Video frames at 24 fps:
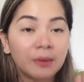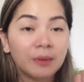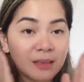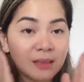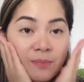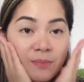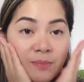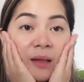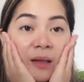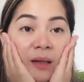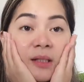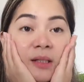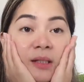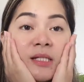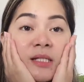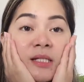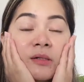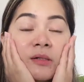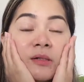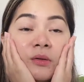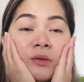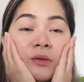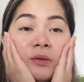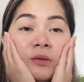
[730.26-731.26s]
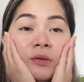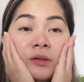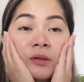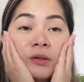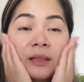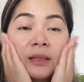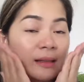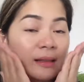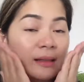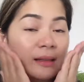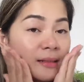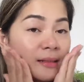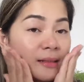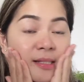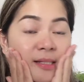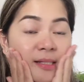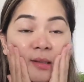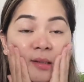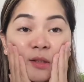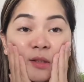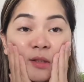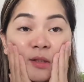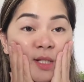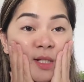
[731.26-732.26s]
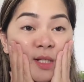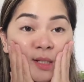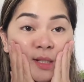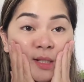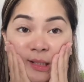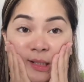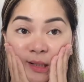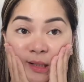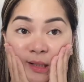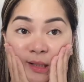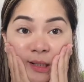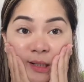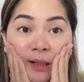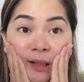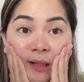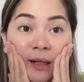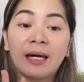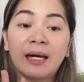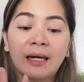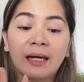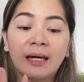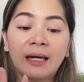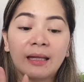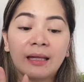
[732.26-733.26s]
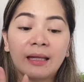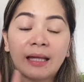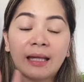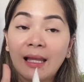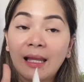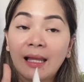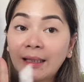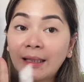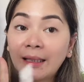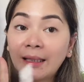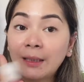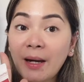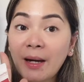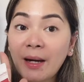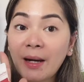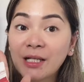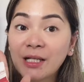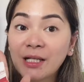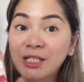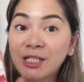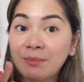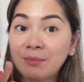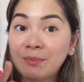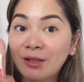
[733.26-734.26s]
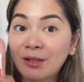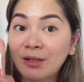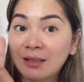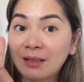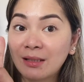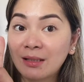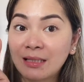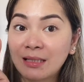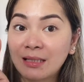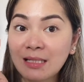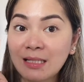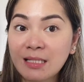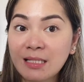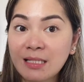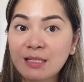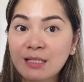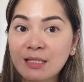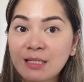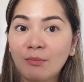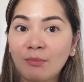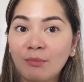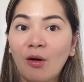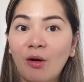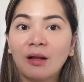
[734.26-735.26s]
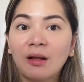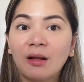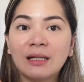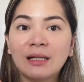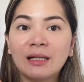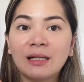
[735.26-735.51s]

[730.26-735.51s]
but smell is good and it's not sticky. And I like the packaging because it is small.